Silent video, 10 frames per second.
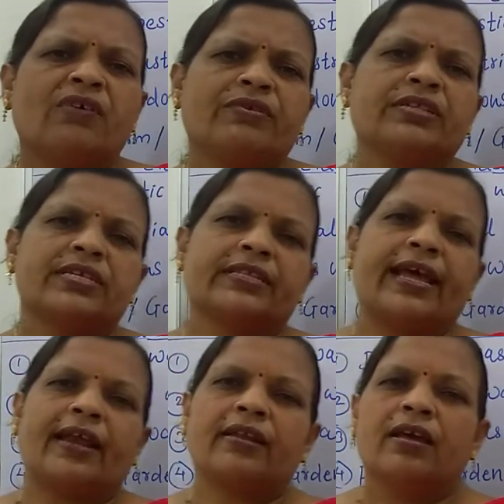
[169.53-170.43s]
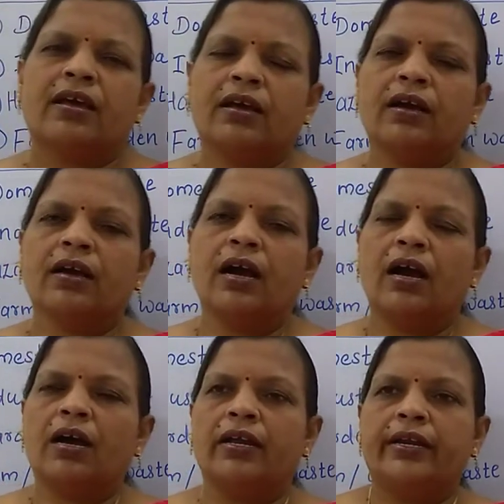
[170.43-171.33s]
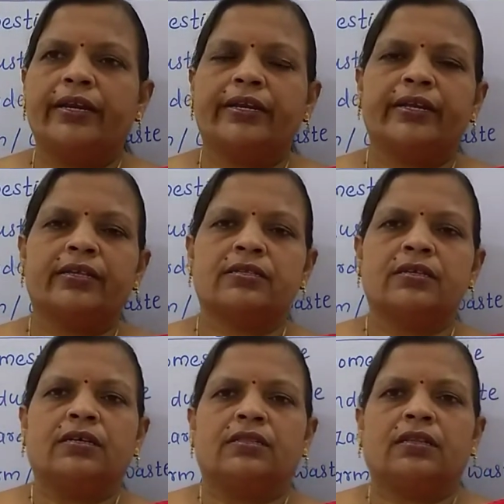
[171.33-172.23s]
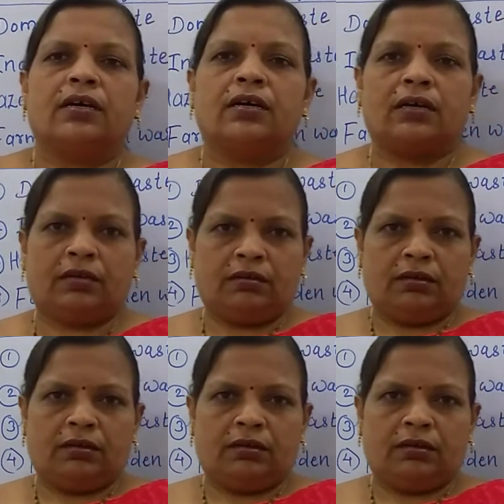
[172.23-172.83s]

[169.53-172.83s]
We say that Ganga, it is the